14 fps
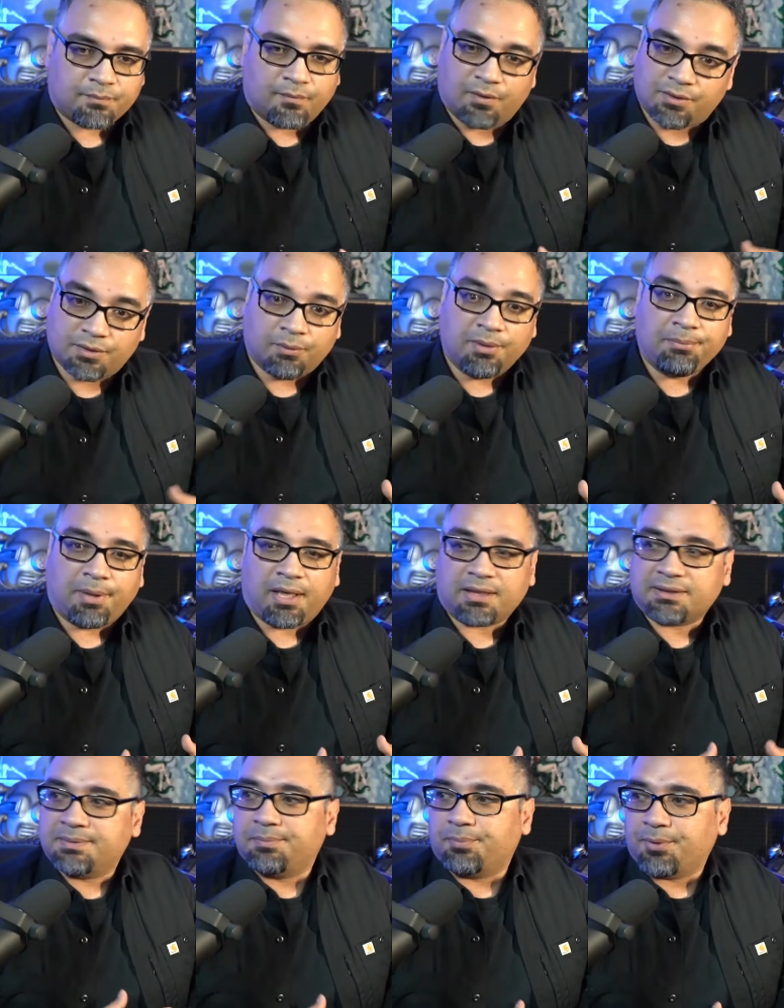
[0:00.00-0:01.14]
So one
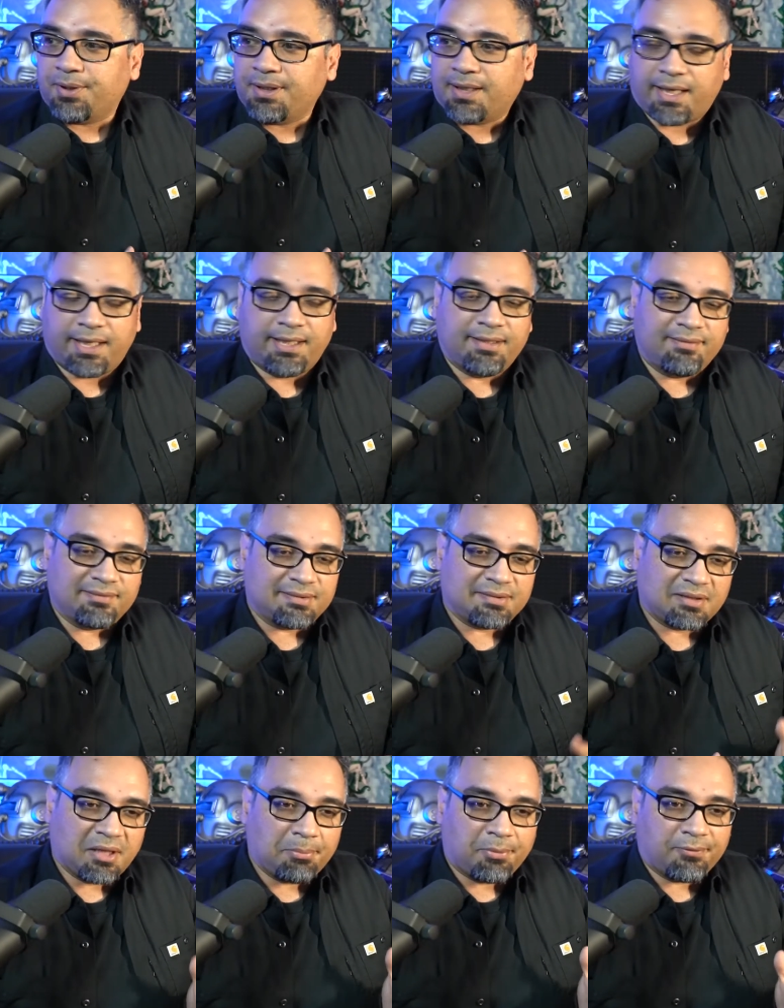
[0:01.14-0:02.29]
box, pretty light,
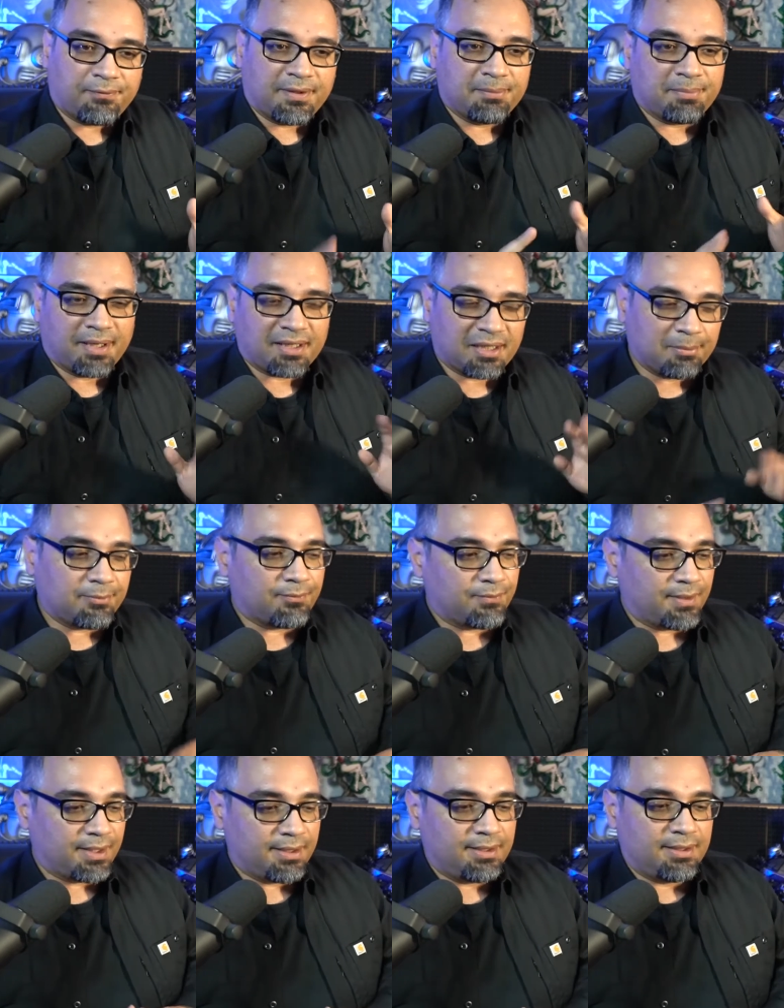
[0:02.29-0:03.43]
couple feet by couple
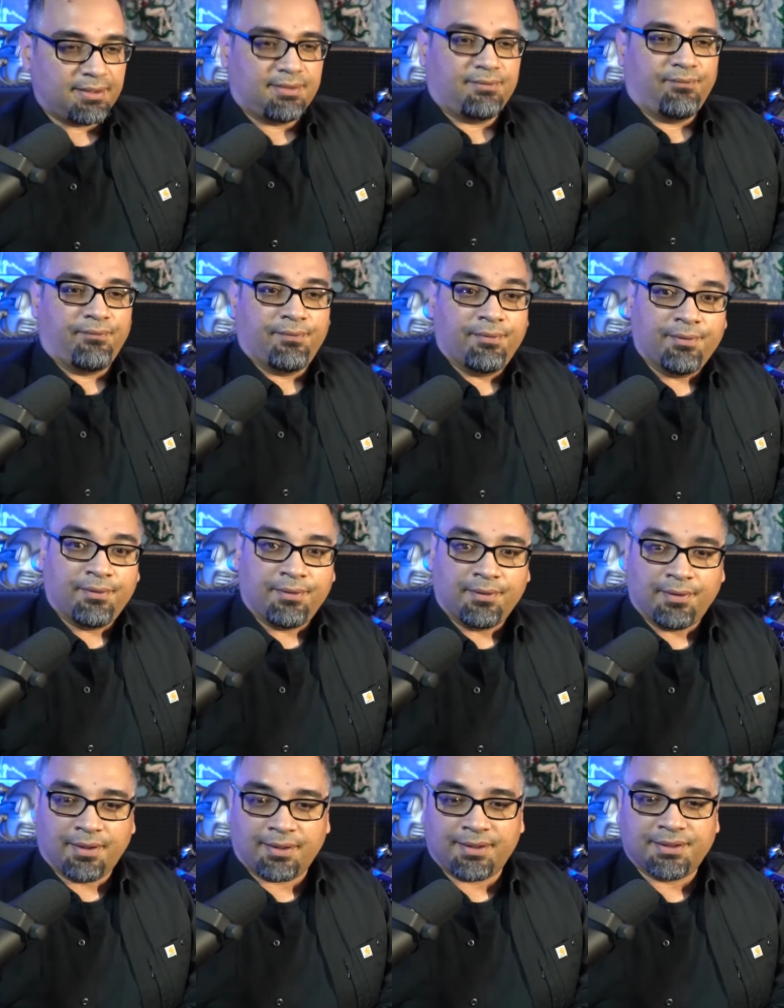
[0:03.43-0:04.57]
feet.
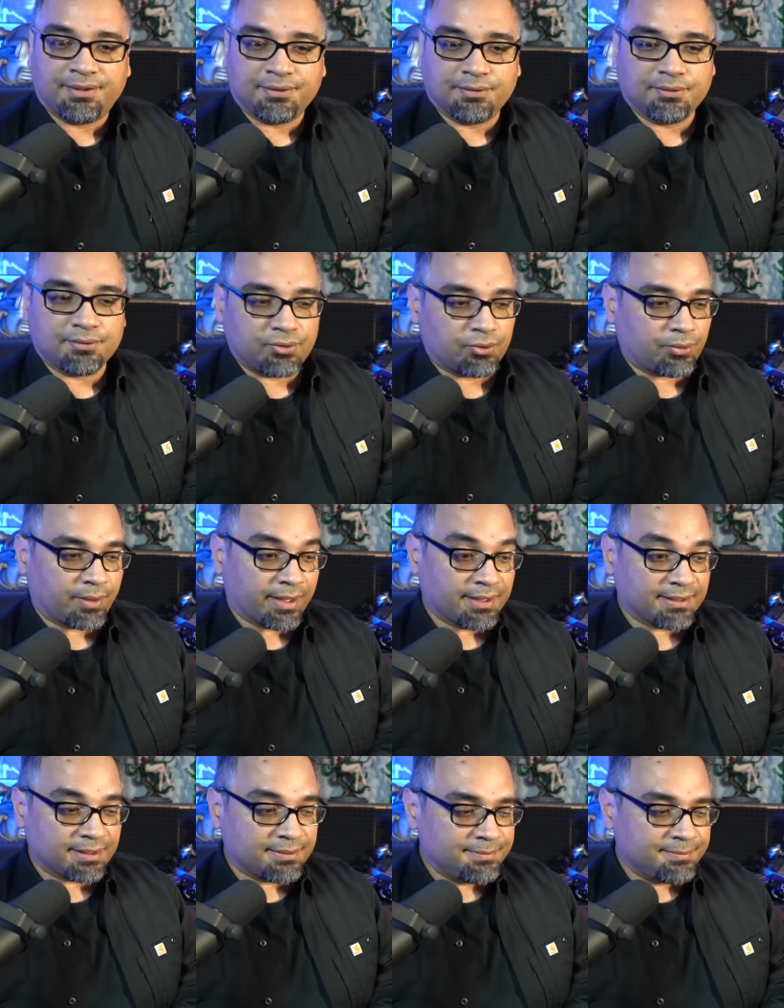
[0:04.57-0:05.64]
Nothing too crazy.